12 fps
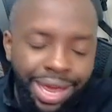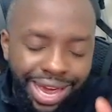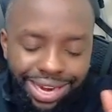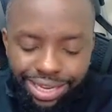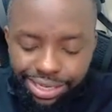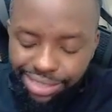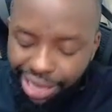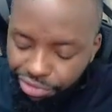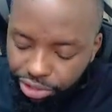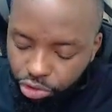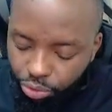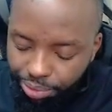And yes,
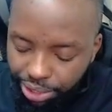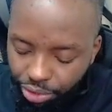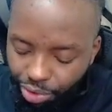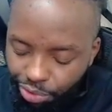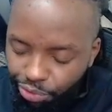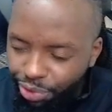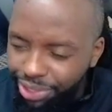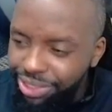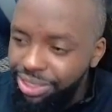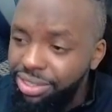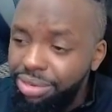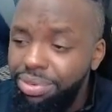having too many
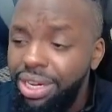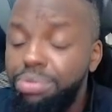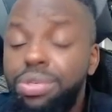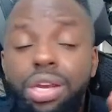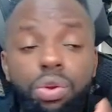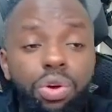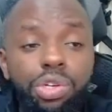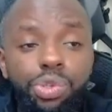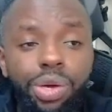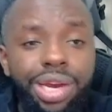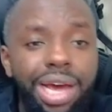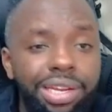confluences sometimes can cause
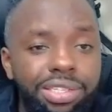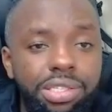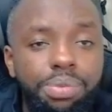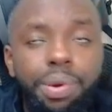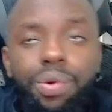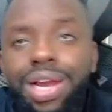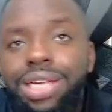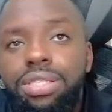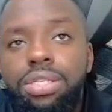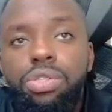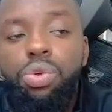you analysis paralysis,